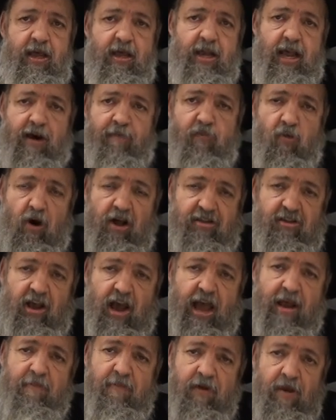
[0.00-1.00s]
They have more
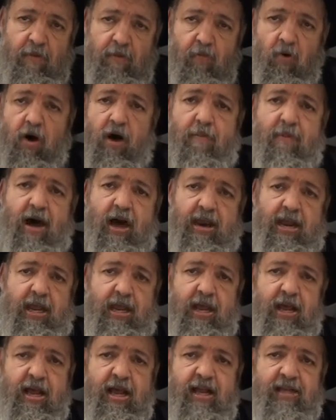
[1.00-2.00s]
time, more
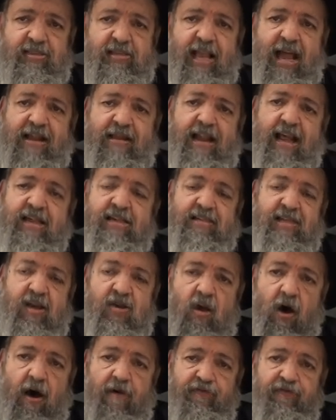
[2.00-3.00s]
money. It's not that it's
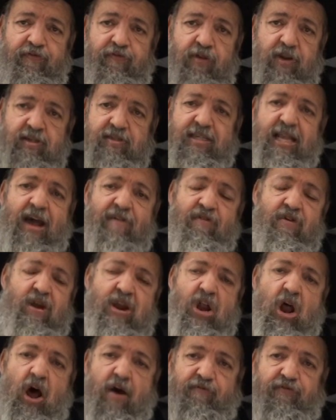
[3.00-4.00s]
enough. There's never
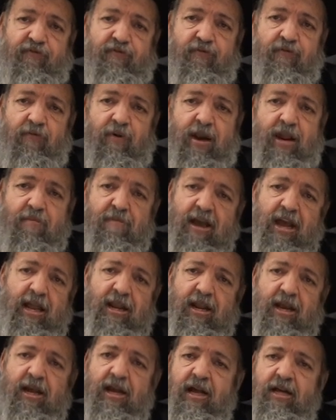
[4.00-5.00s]
enough. What do you
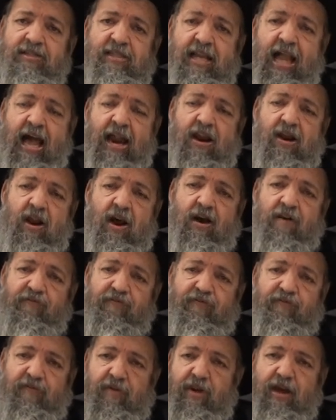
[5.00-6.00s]
mean? It's not
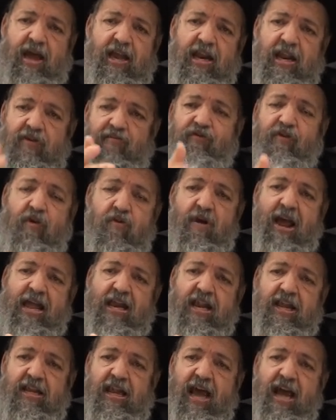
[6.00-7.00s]
enough. I need for a
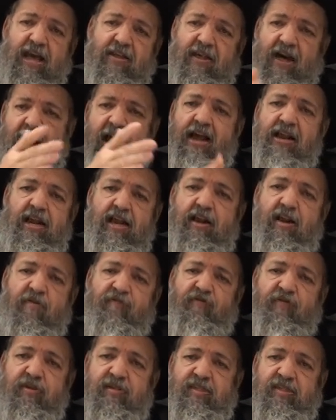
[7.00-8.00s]
rainy day, then I need
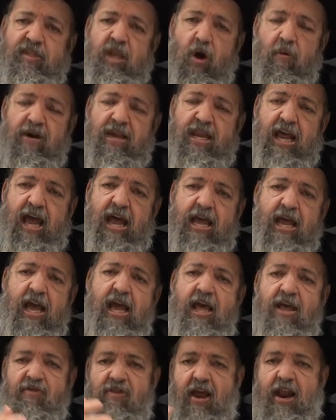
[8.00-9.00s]
it for a snowy day,
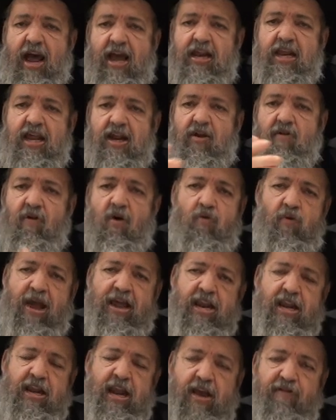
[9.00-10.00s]
then I need a
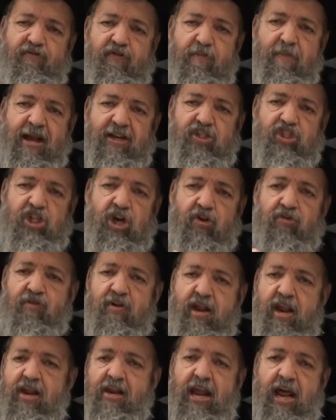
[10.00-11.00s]
rainy day for my
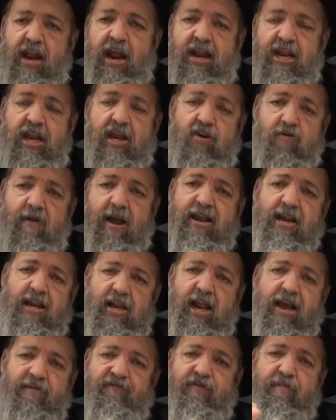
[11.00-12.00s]
children, and then I need a rainy
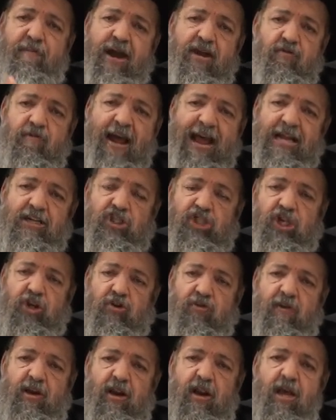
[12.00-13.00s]
day for my
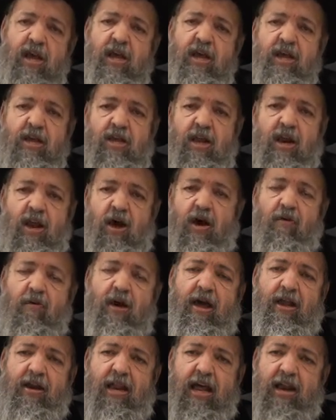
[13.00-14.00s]
grandchildren, you know,
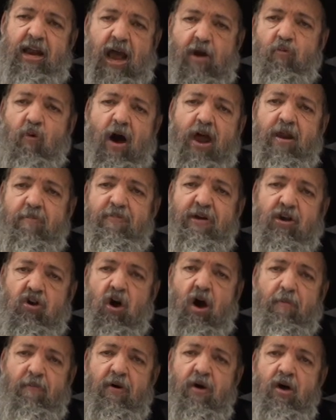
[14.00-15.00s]
and then I want to
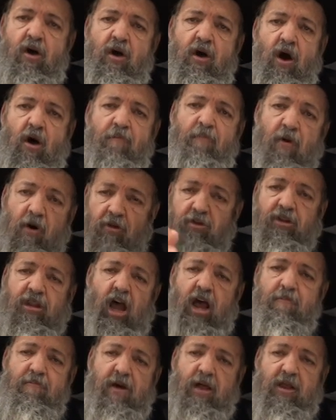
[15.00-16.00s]
become a
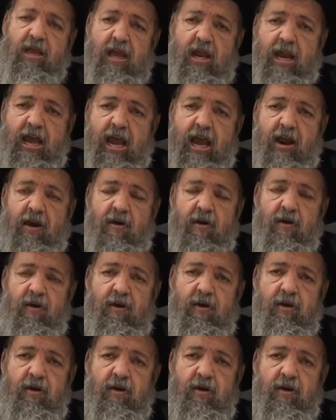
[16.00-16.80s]
multimillionaire.